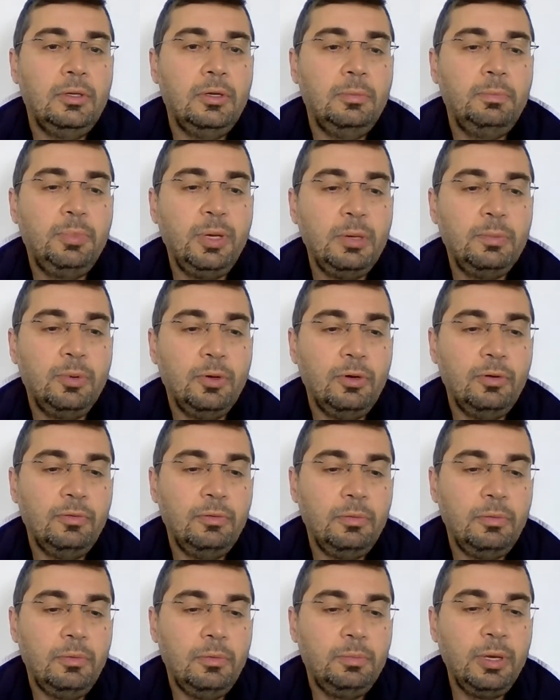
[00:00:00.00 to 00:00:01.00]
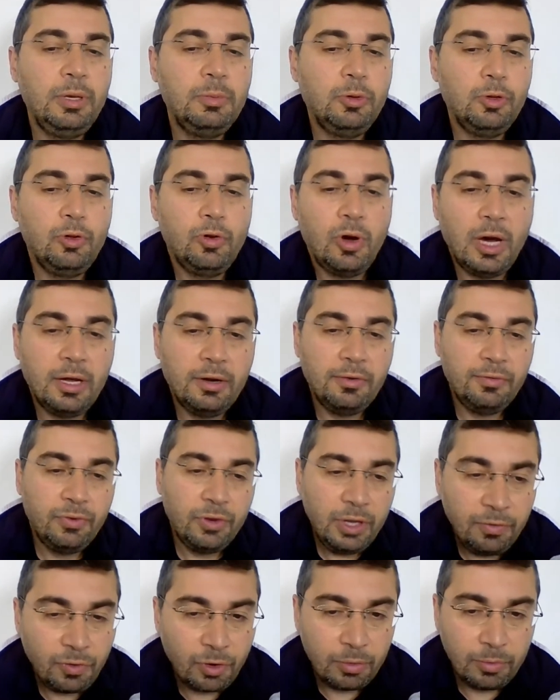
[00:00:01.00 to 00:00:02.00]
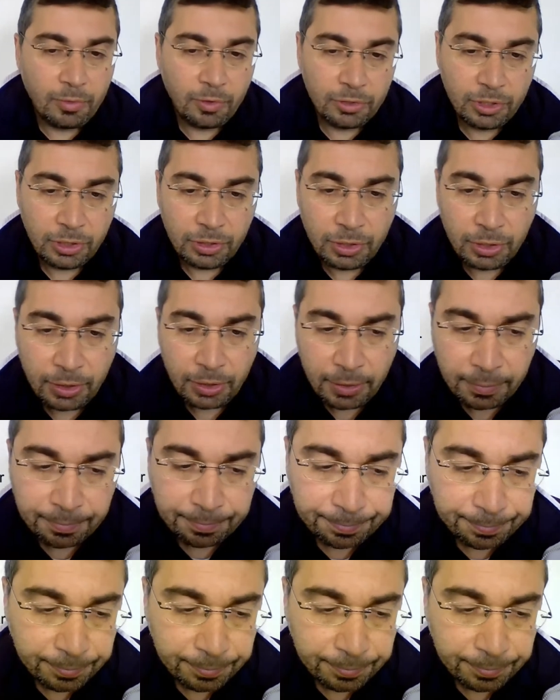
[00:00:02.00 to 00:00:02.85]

people who are free from OCD,